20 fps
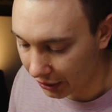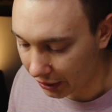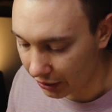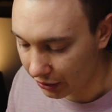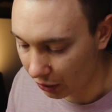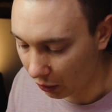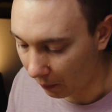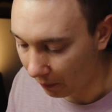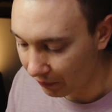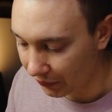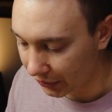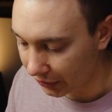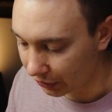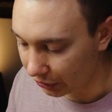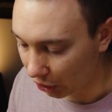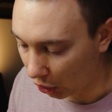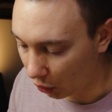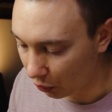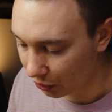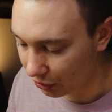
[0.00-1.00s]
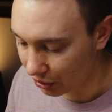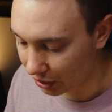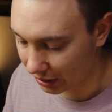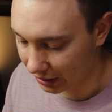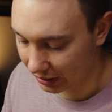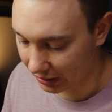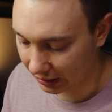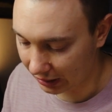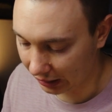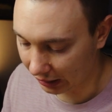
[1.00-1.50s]
So don't
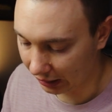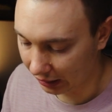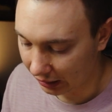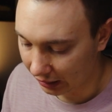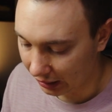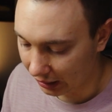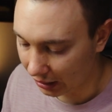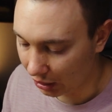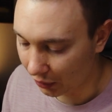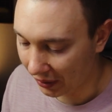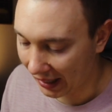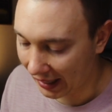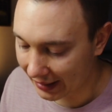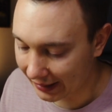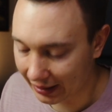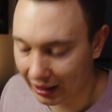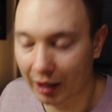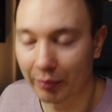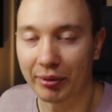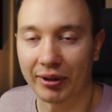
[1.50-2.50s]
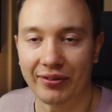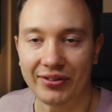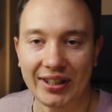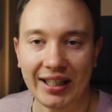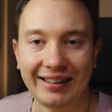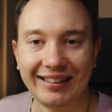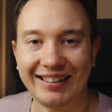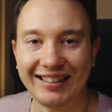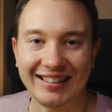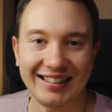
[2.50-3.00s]
just add a couple of
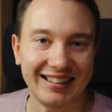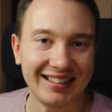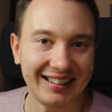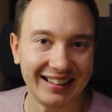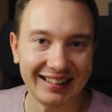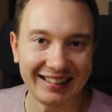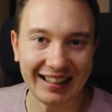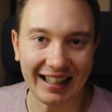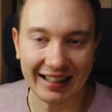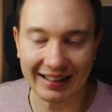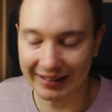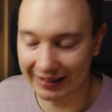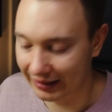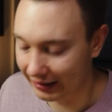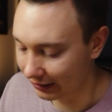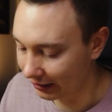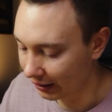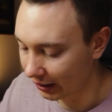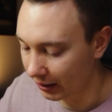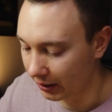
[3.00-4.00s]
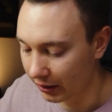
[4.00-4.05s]
sentences and that's it.